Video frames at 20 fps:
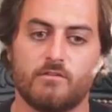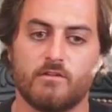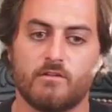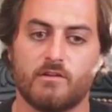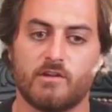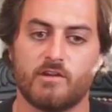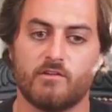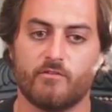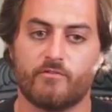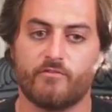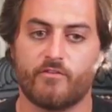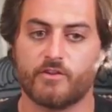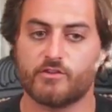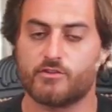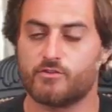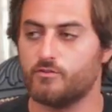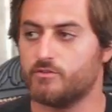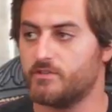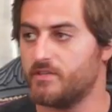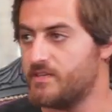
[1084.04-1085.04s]
to the
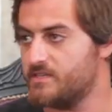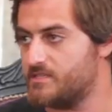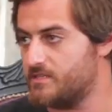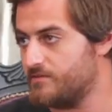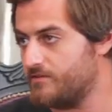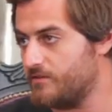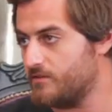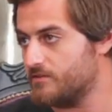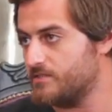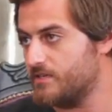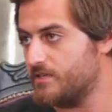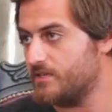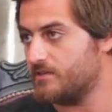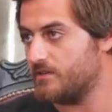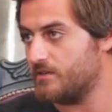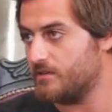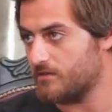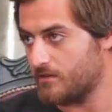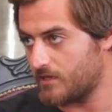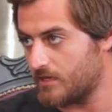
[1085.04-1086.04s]
French school, the Lycée Français
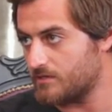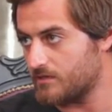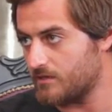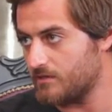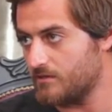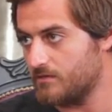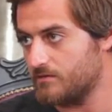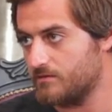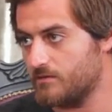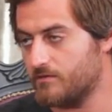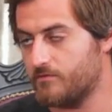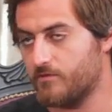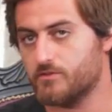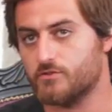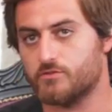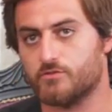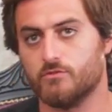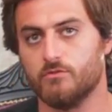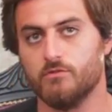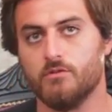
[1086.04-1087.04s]
in Qatar, the
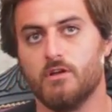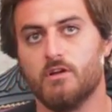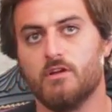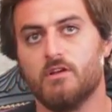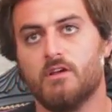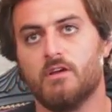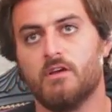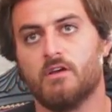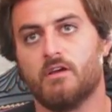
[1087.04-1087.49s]
French school.